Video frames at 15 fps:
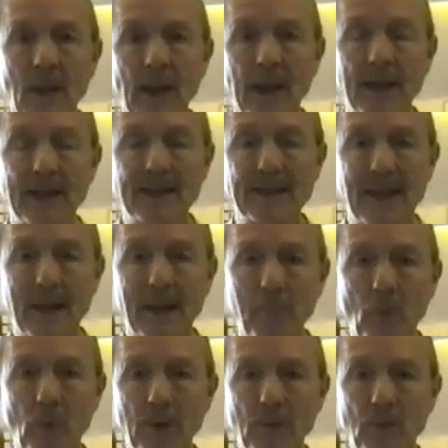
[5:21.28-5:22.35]
And at that
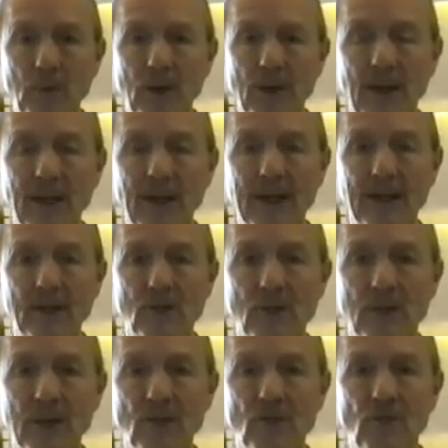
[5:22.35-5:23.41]
point, we're going to let it
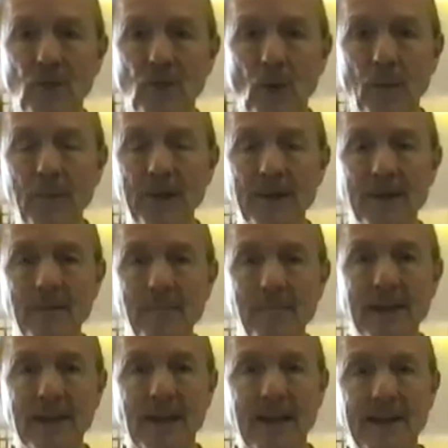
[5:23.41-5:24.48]
transform into the
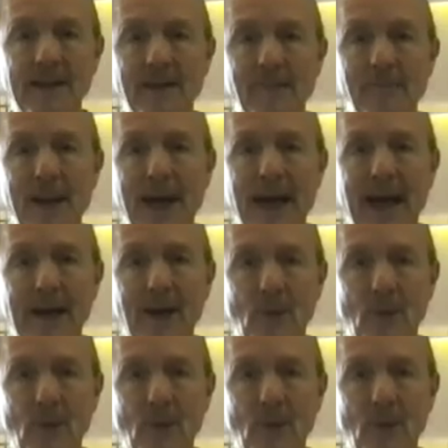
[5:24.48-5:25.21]
midline of the back,